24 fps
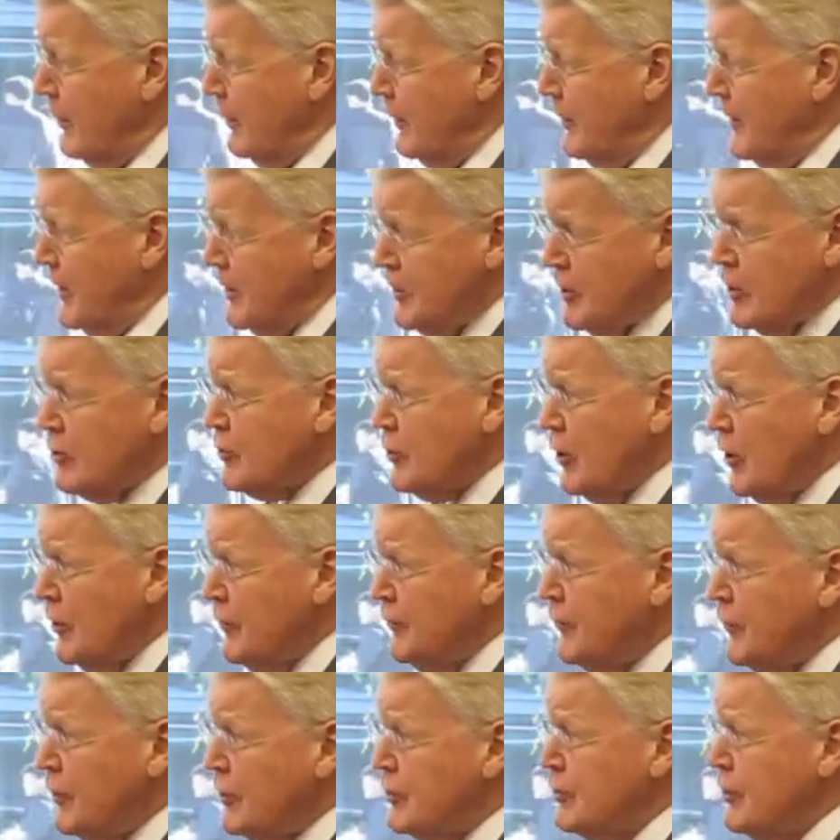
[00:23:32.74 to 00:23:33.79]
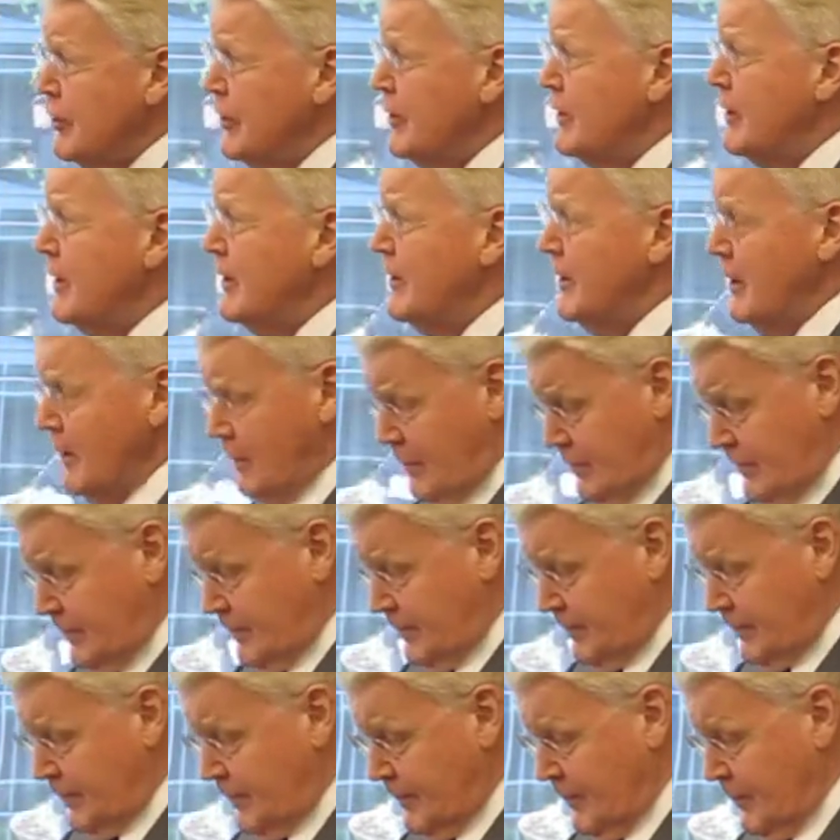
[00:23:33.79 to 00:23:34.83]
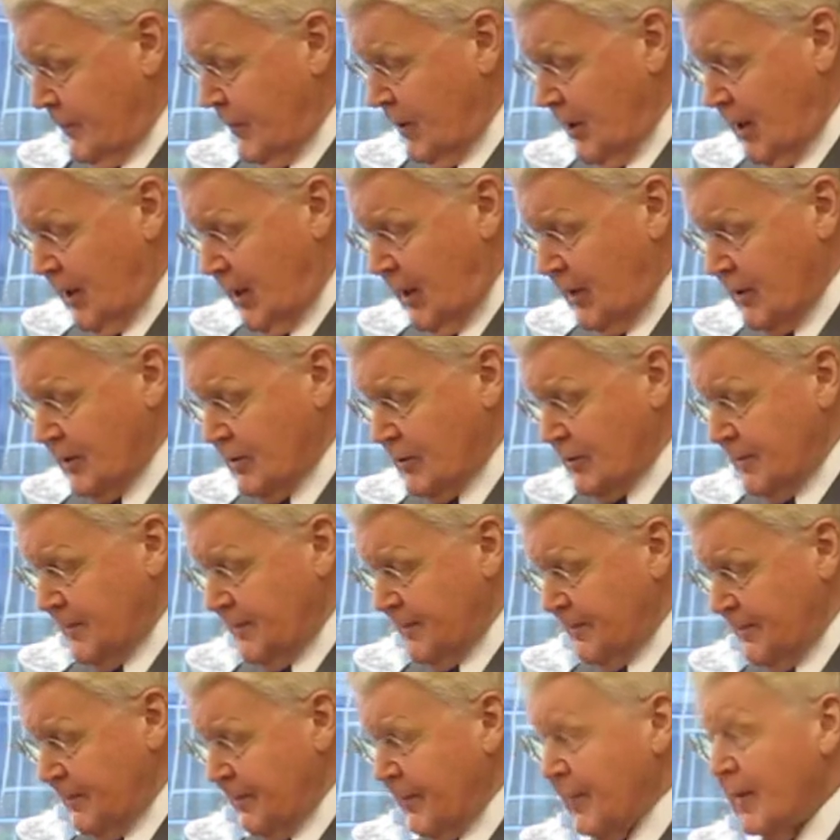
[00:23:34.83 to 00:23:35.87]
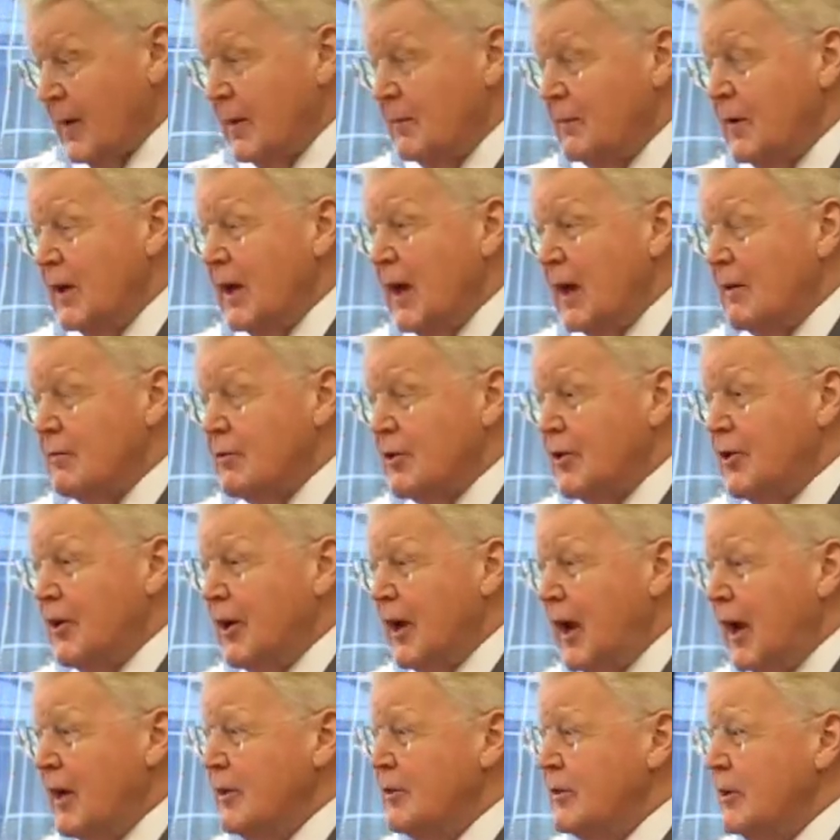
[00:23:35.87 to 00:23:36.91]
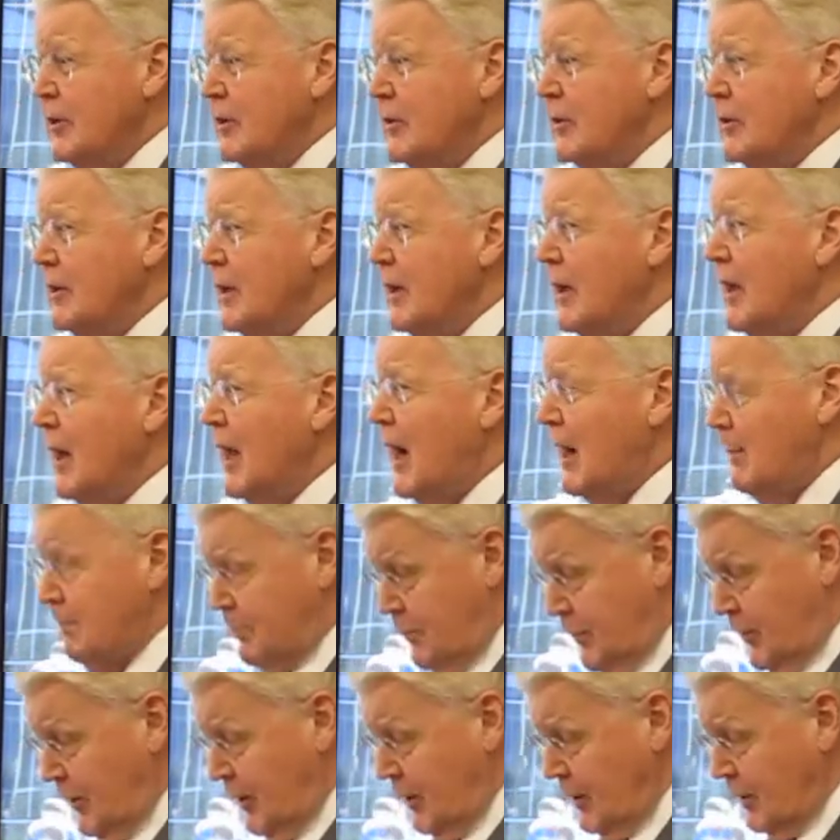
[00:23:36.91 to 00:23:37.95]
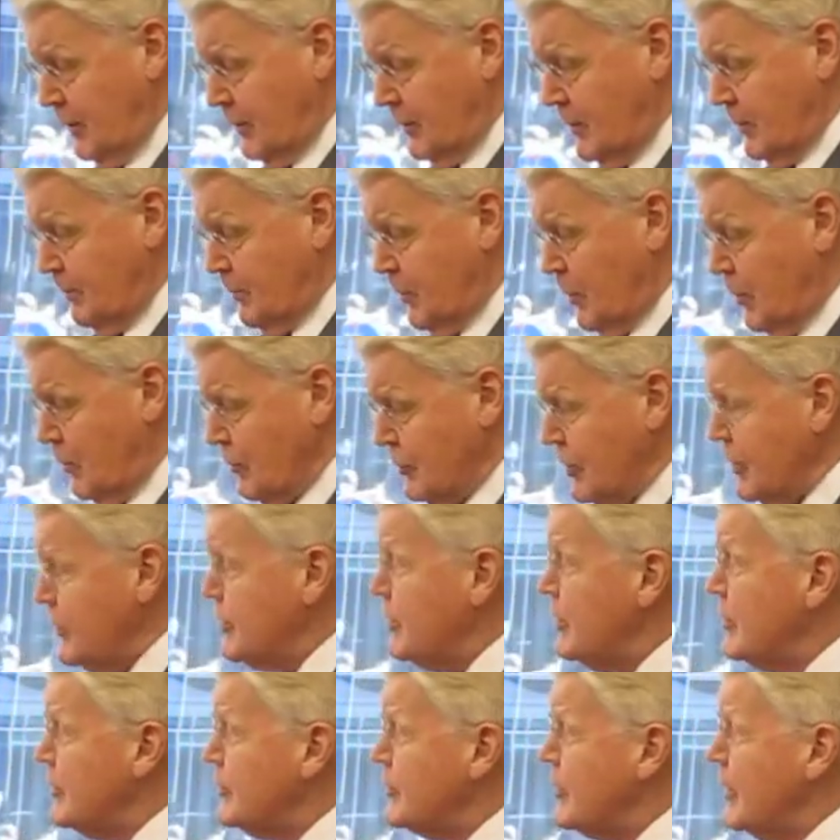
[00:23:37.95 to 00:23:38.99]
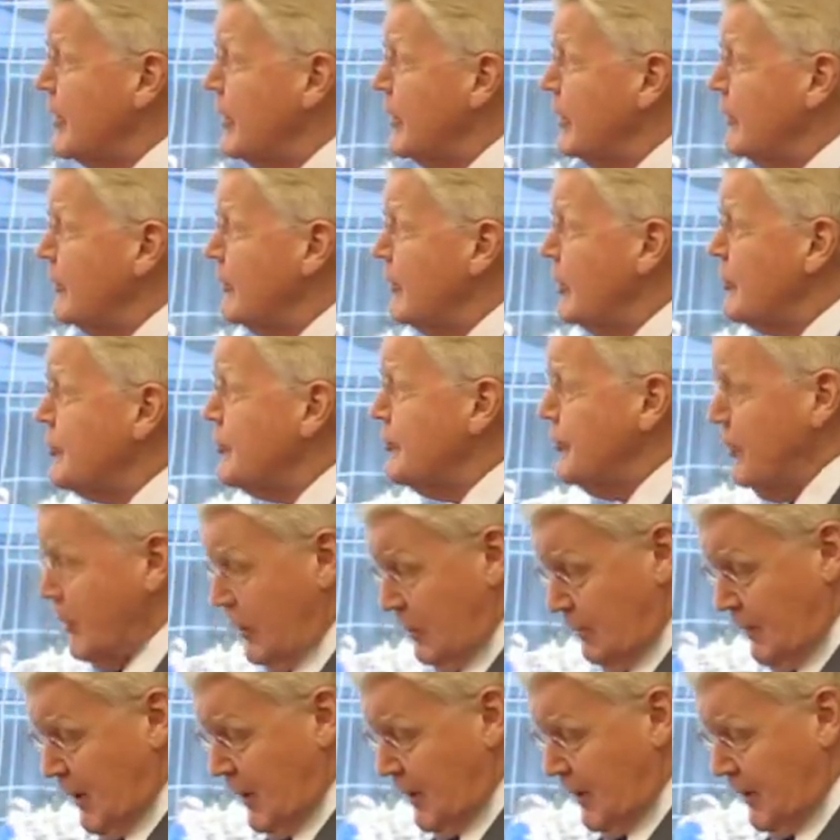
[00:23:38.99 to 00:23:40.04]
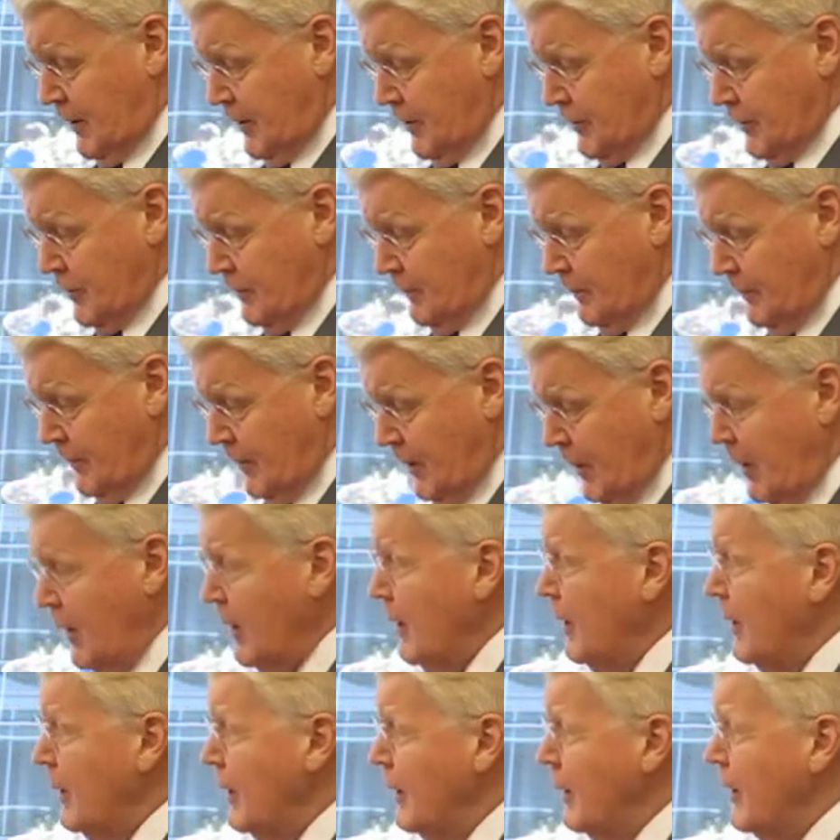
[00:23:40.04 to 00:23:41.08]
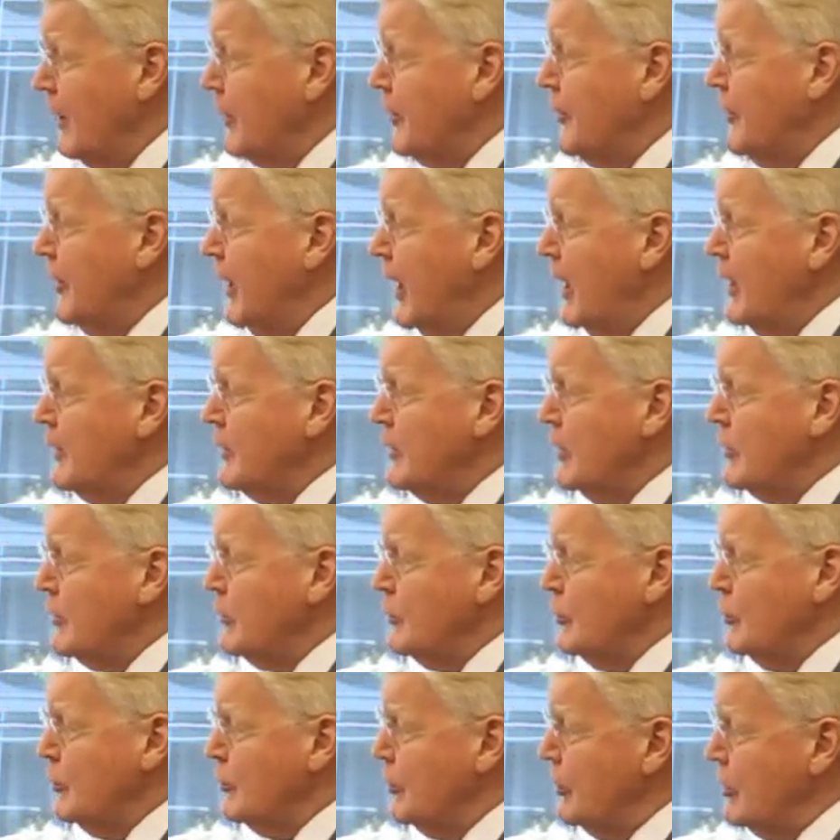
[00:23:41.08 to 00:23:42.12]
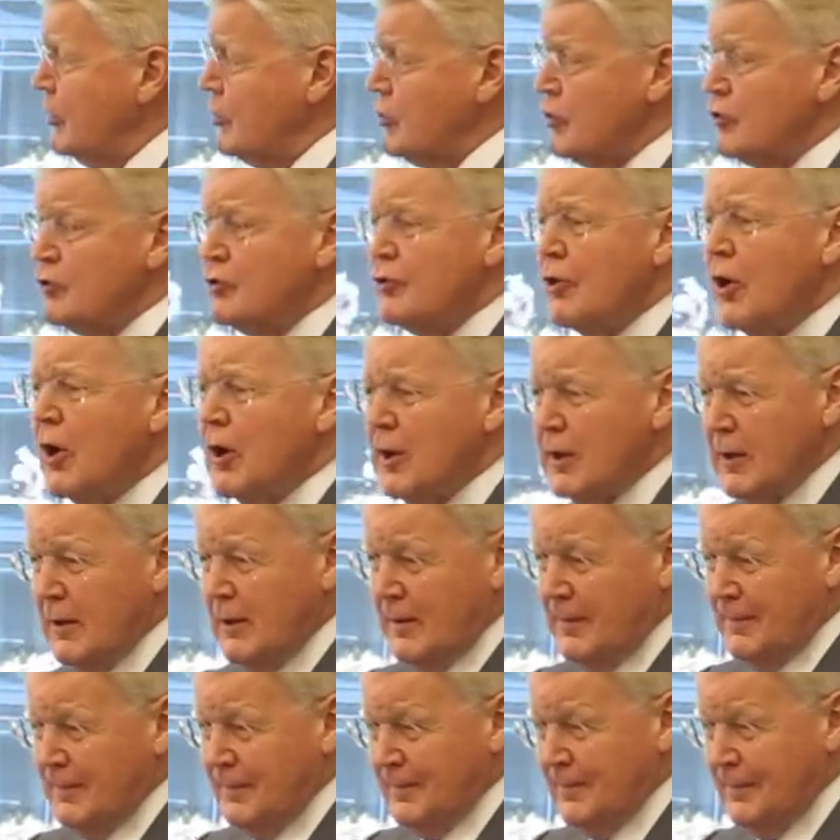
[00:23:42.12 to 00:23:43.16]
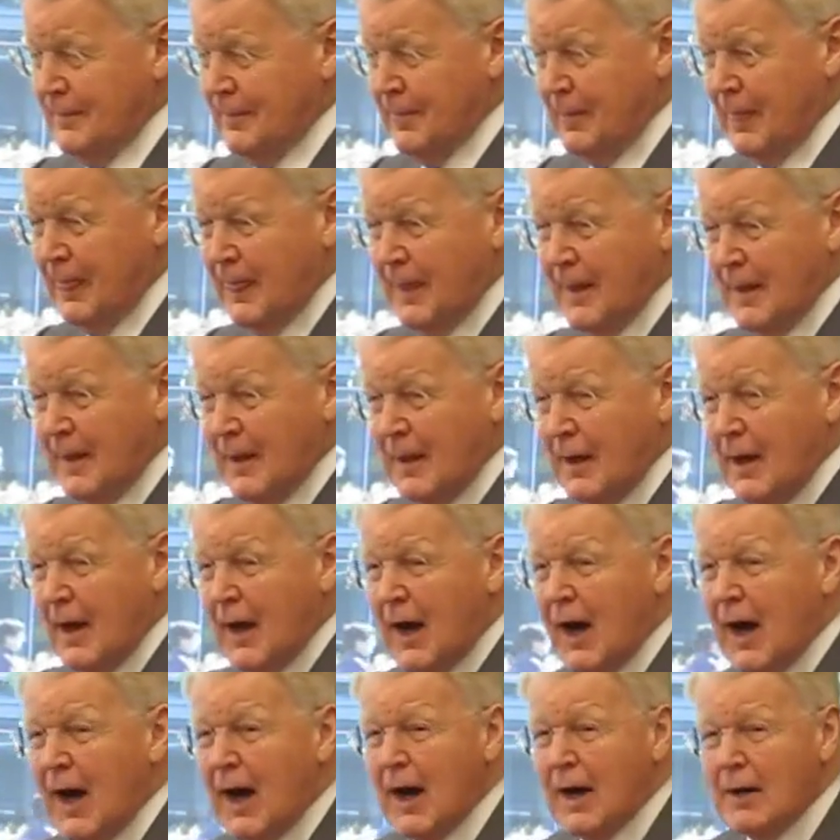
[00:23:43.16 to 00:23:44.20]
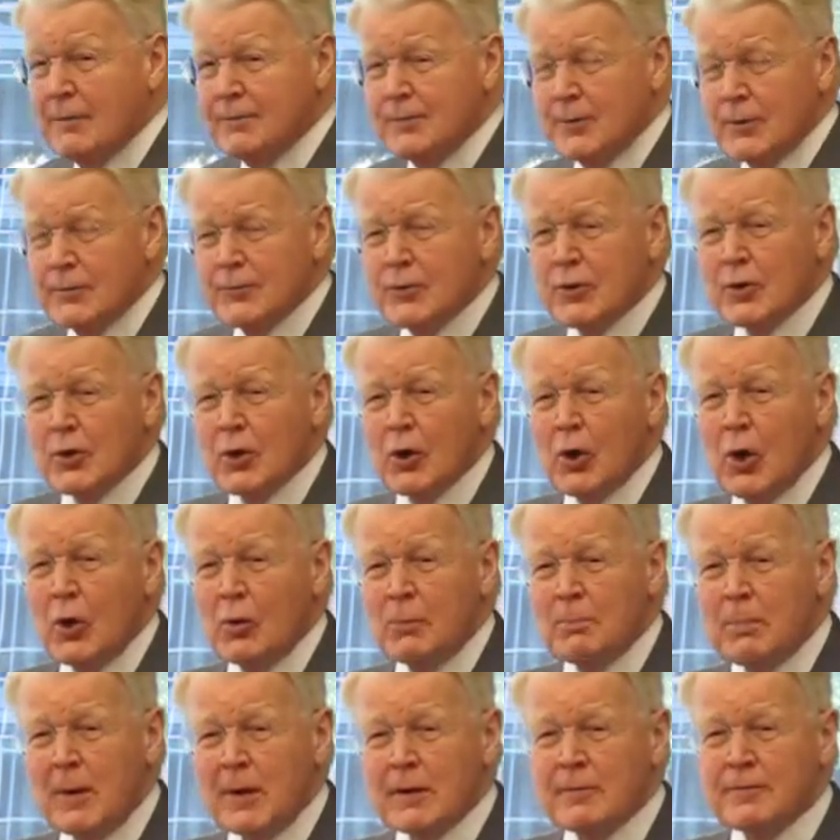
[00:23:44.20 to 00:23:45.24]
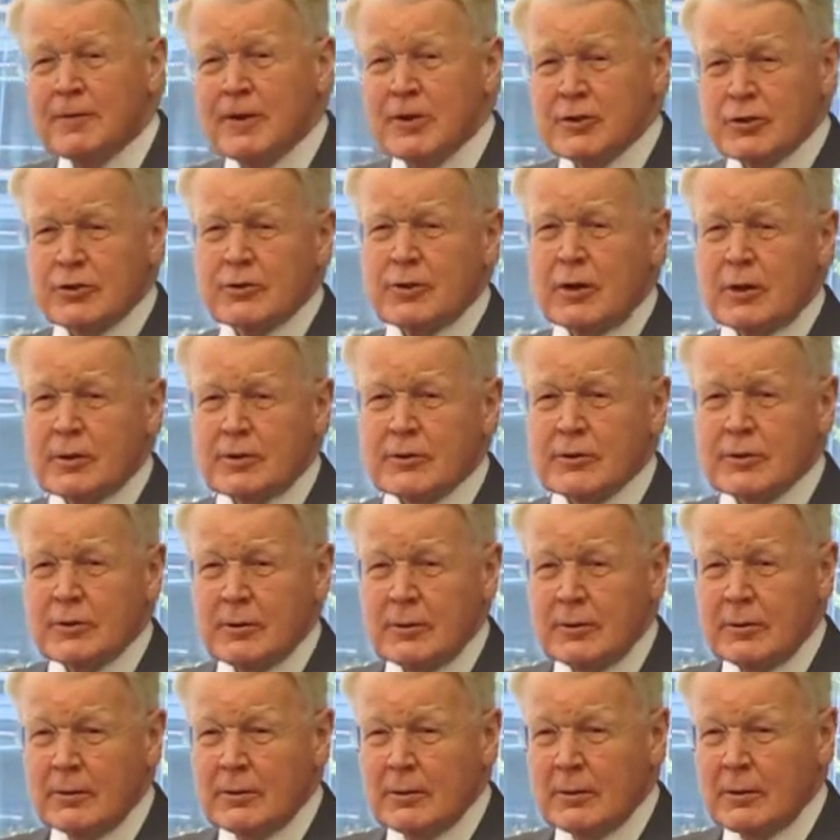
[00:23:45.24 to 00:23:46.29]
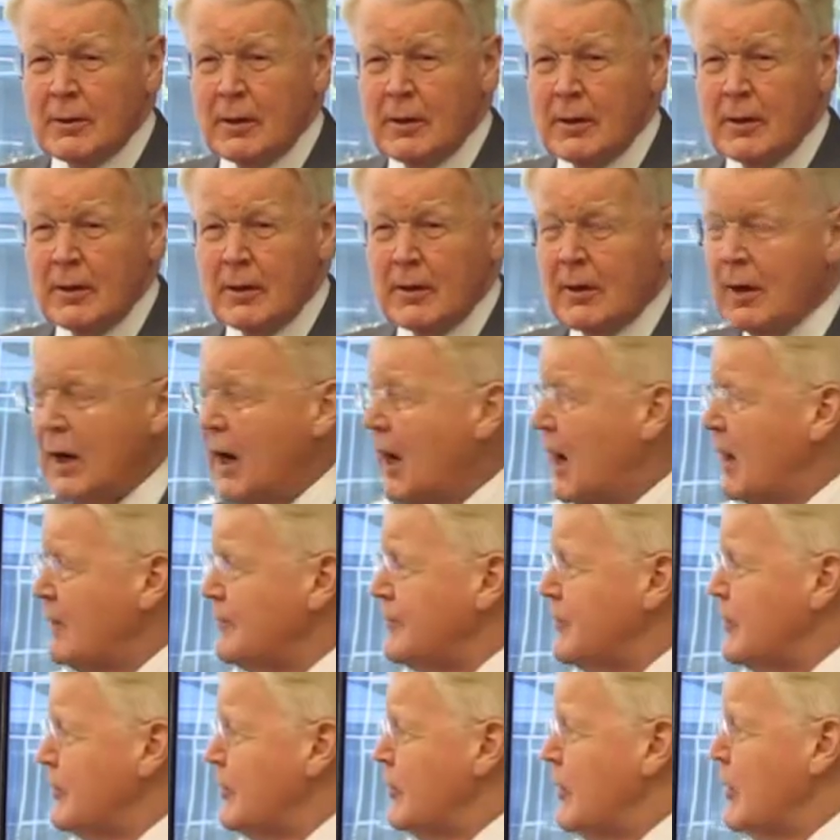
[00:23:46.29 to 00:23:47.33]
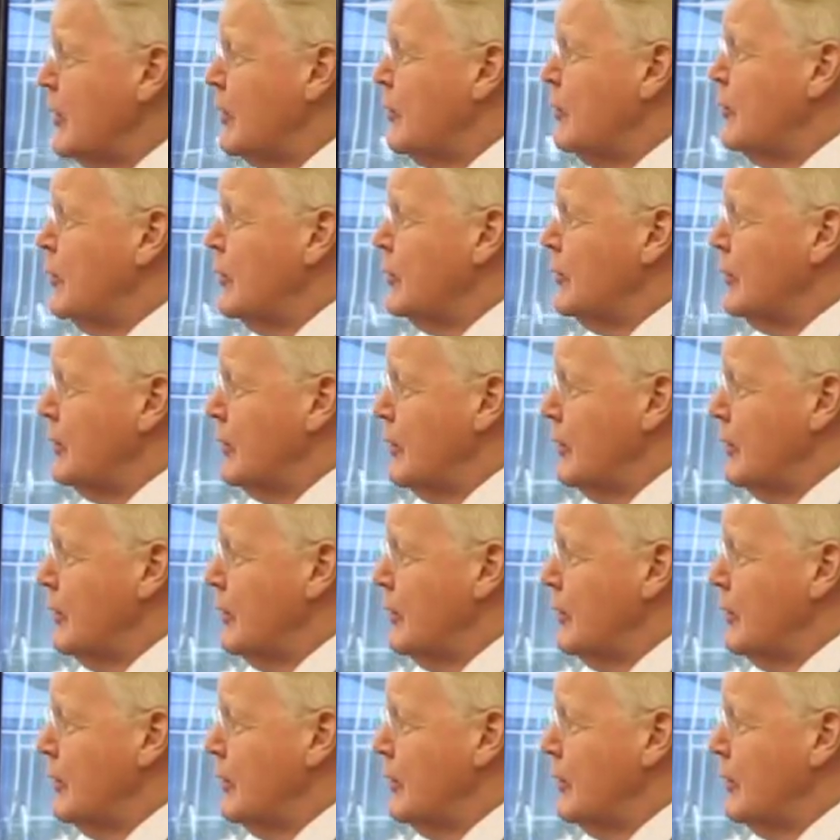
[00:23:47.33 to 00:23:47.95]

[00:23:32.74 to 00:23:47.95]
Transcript: This is unfortunately the case. We have created elaborate processes and industrial mechanisms created to destroy half of the global fish stocks after they're caught.